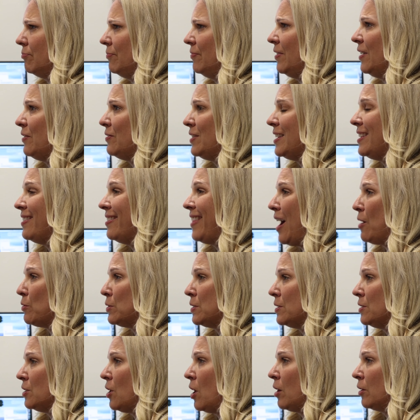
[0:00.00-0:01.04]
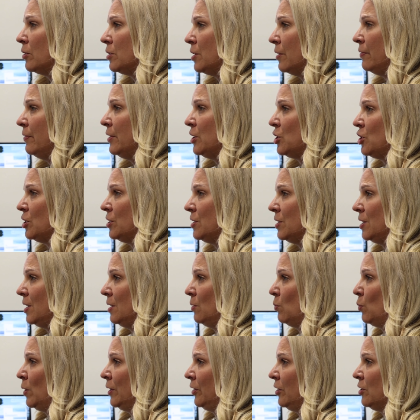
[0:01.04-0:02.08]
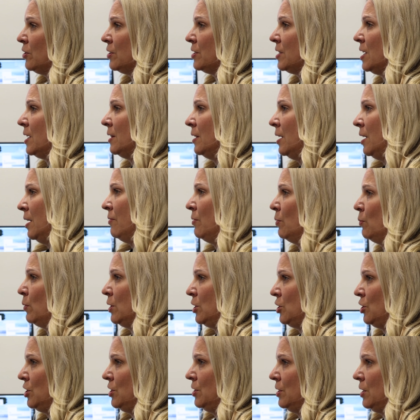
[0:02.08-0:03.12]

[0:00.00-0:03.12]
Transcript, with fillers: fifty thousand dollar deficiency in what they're saying they have and what she